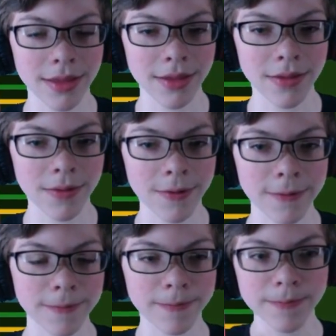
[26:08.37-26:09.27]

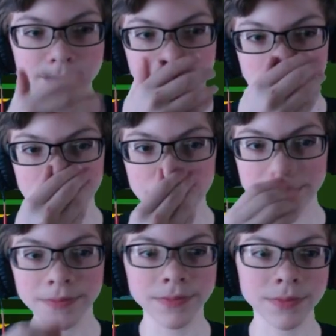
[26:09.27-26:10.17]

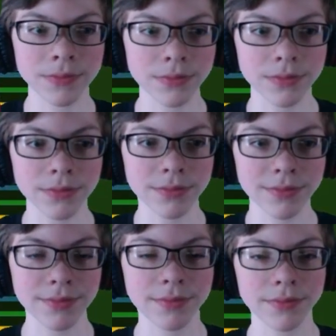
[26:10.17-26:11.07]

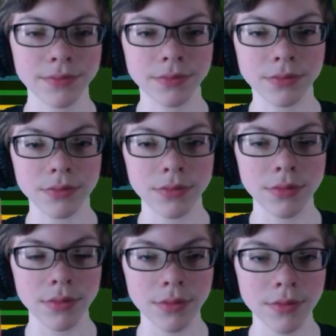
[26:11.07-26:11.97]

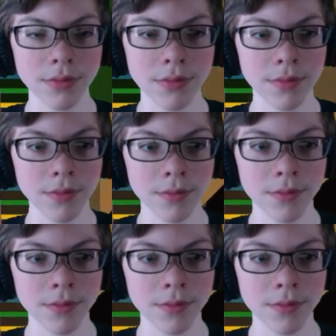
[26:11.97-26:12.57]
(no one is talking)